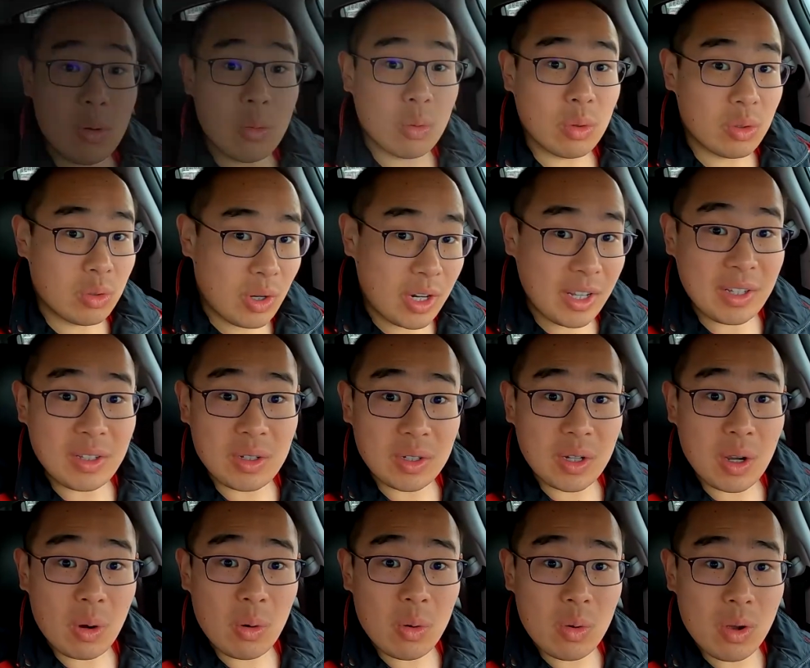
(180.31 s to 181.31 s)
We're ready to
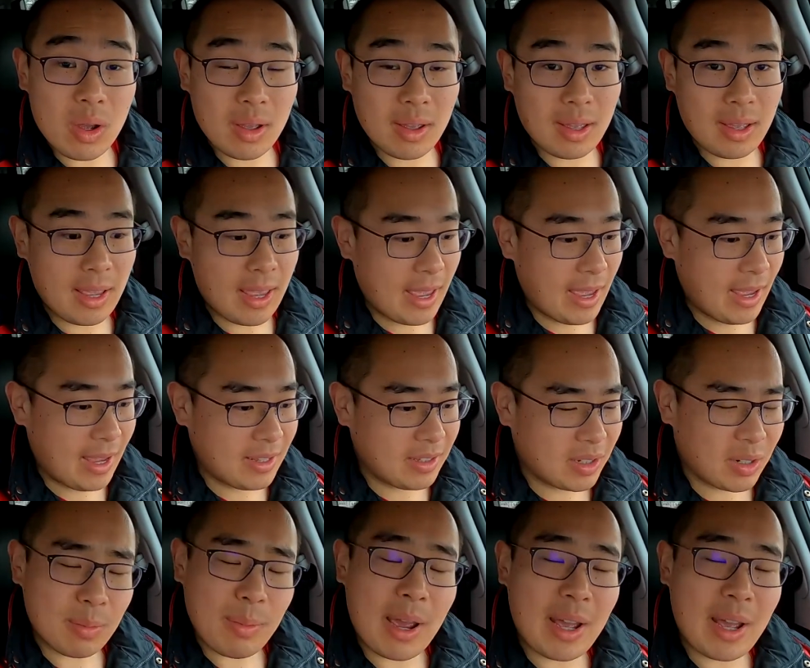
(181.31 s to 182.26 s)
go, and our